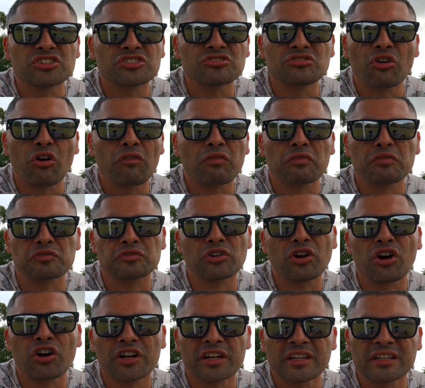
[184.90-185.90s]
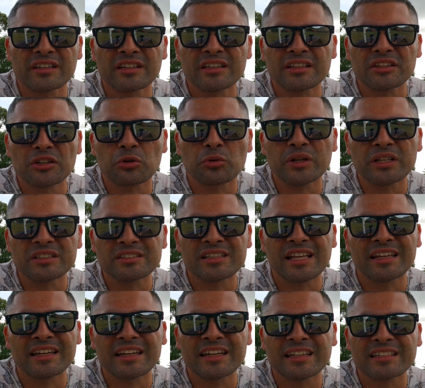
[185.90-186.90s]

just not frying in the Queensland